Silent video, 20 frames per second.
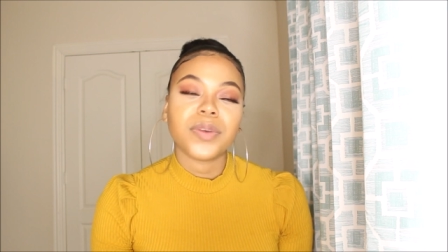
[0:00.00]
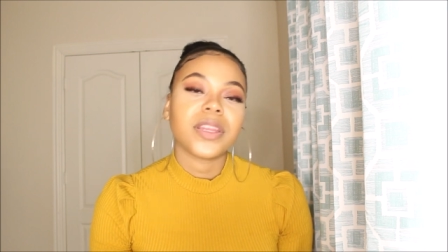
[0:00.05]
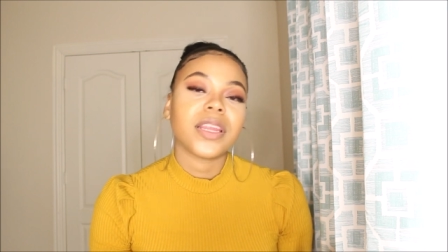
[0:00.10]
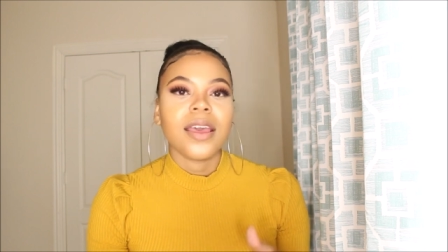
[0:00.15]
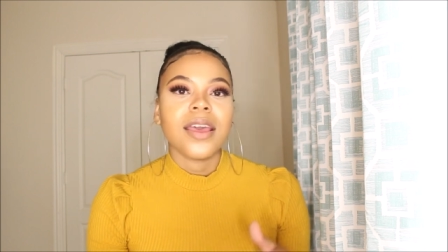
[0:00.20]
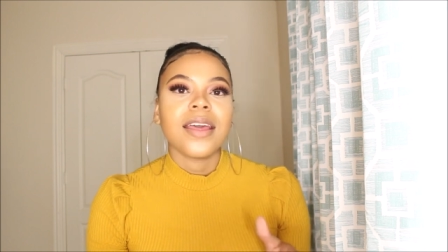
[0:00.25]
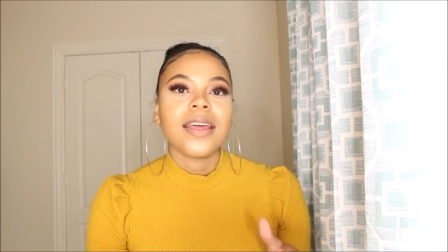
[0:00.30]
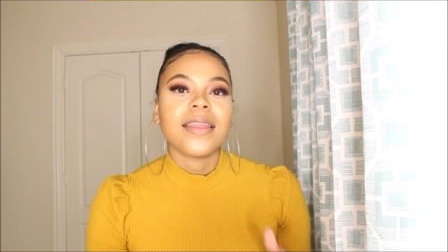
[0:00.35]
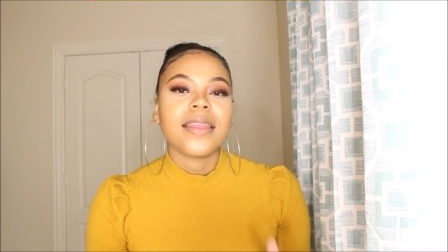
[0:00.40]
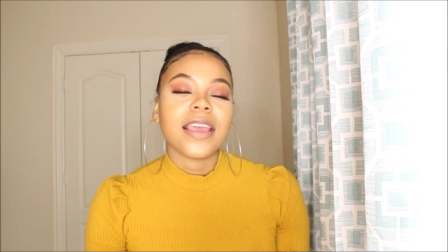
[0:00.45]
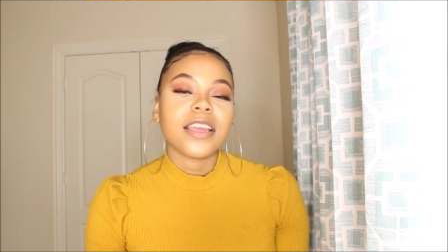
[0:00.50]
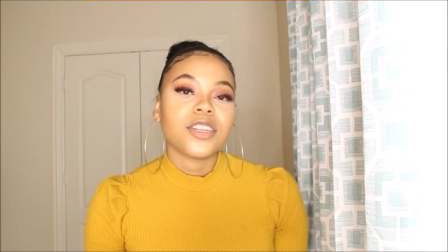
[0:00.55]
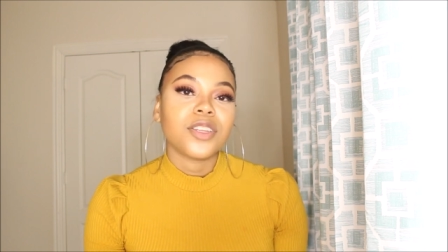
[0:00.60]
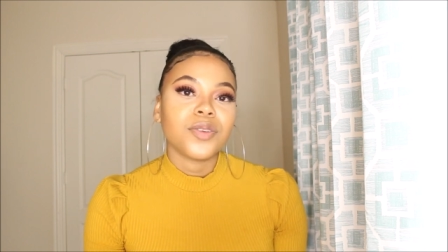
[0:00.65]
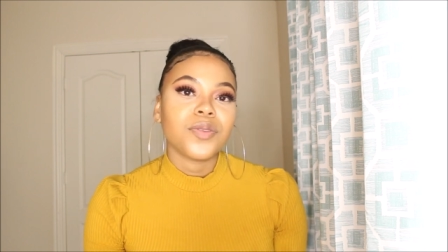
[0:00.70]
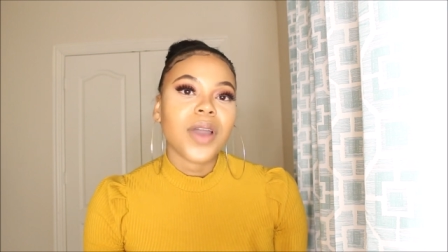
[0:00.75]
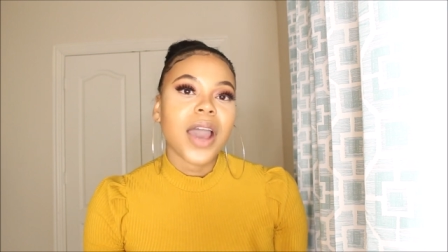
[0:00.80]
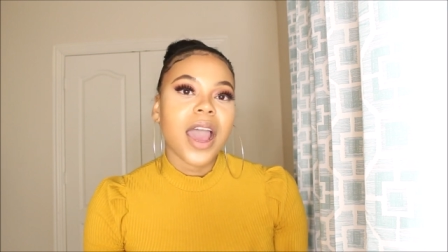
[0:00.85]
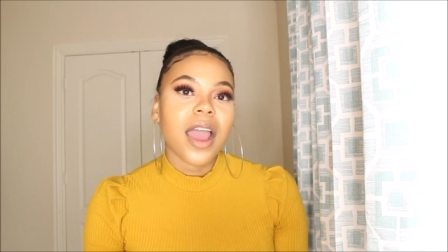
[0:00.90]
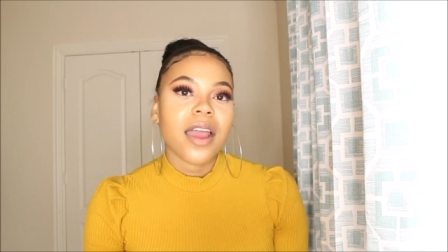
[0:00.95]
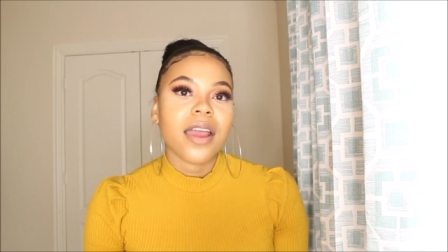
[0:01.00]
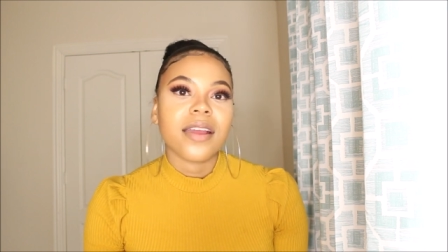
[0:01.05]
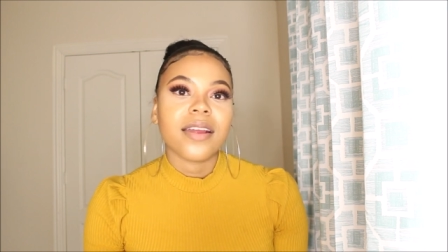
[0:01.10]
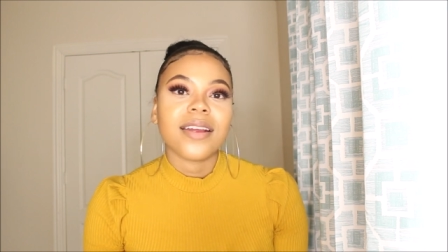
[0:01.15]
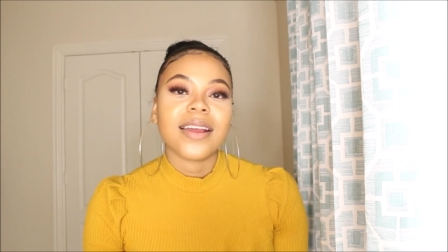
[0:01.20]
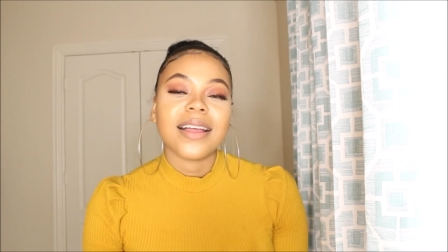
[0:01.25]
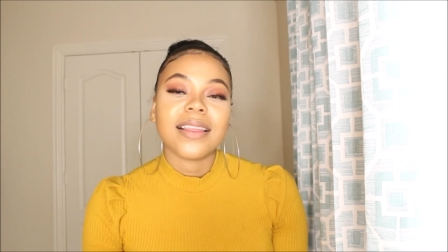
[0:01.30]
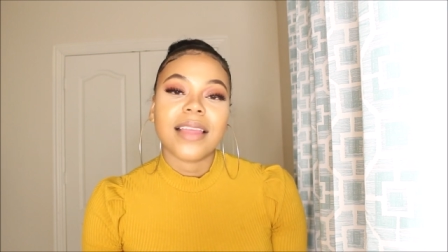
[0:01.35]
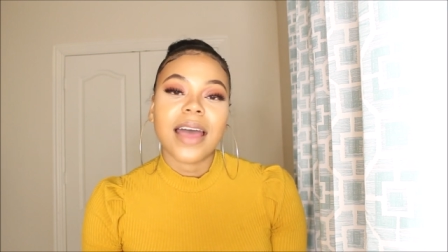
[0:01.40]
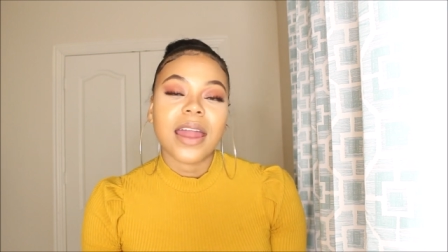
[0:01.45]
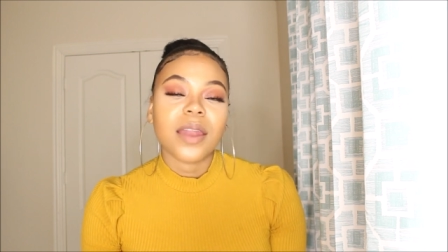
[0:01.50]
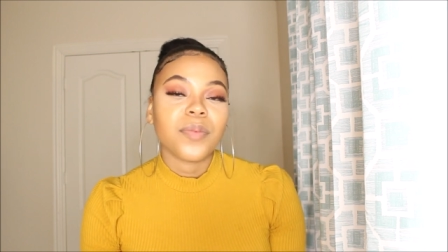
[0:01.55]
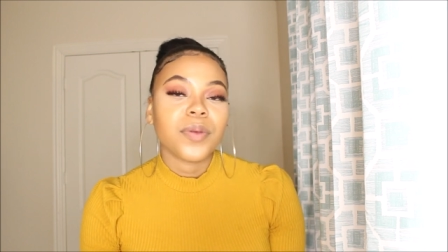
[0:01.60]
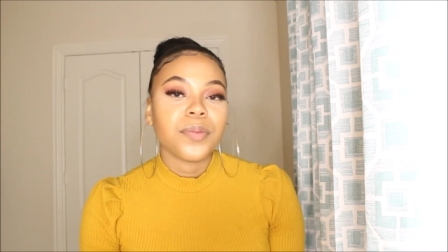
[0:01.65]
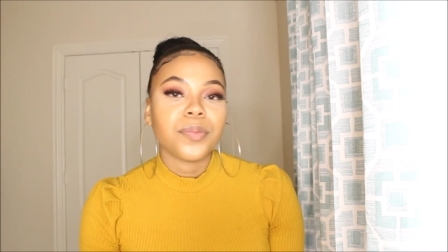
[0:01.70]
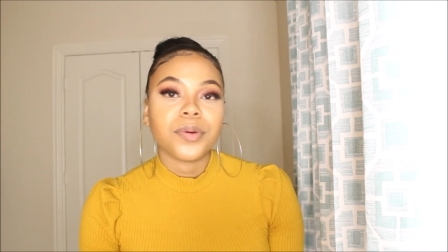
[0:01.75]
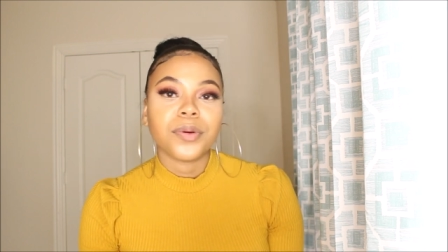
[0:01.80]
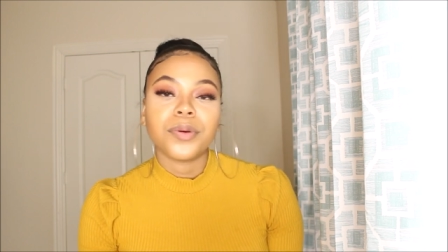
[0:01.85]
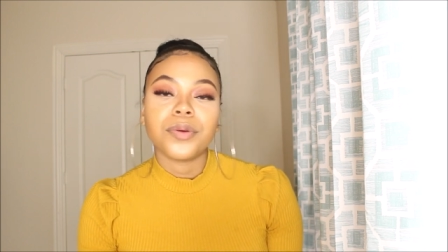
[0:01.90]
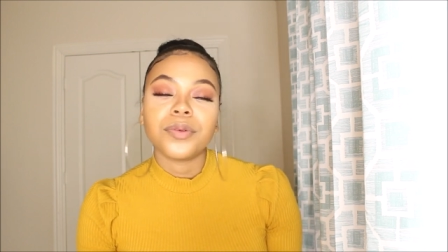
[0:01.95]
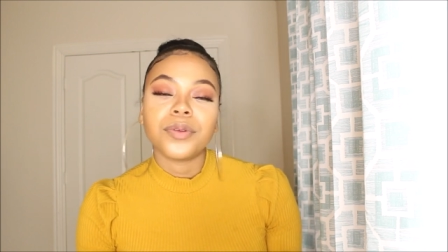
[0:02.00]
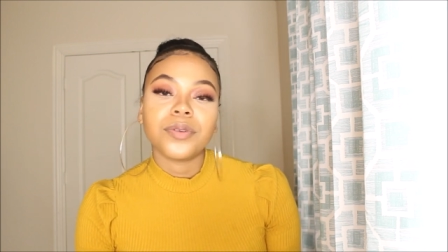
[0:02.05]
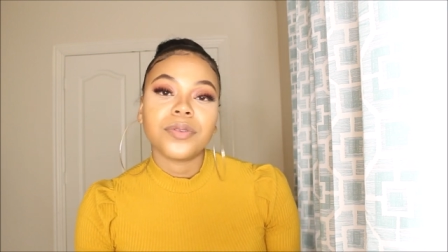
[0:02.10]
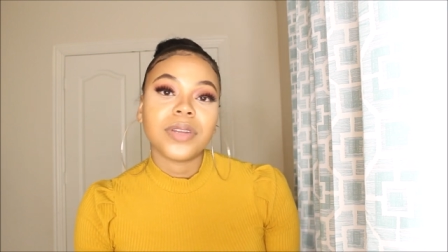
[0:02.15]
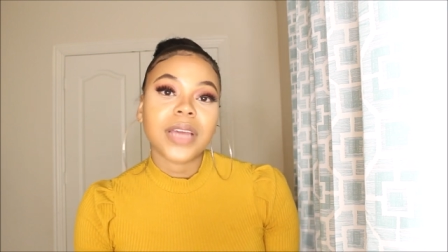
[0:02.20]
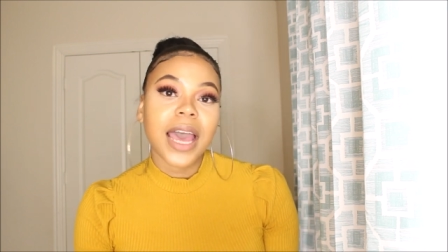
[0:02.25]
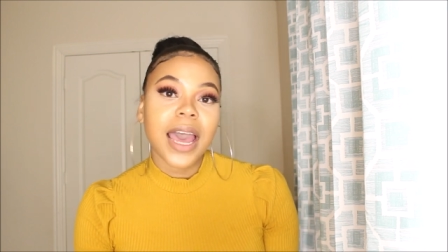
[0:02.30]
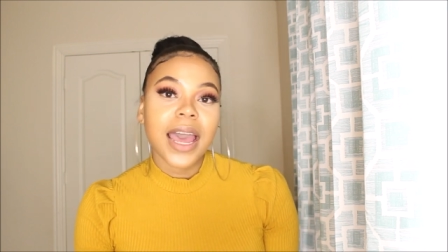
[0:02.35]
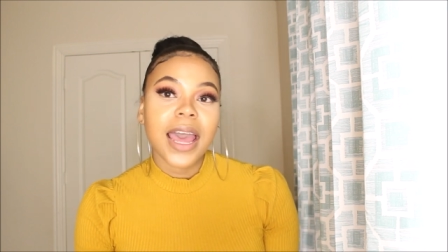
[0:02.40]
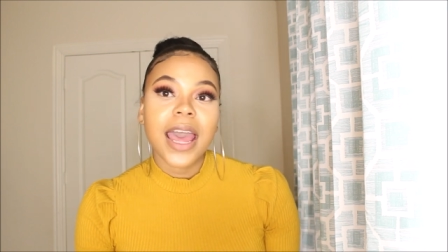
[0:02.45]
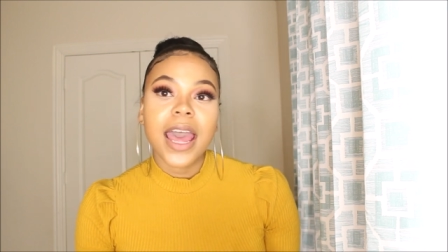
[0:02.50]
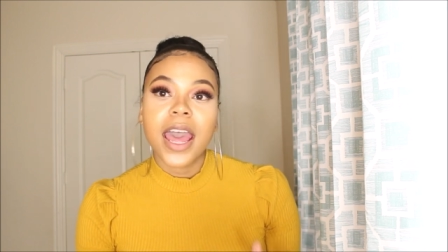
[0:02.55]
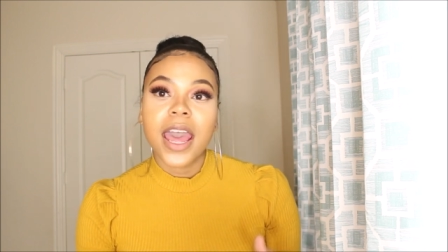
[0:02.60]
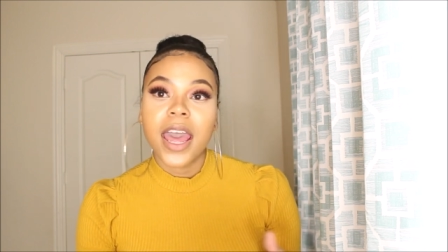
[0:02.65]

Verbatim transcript: but they do hire a lot of people who do not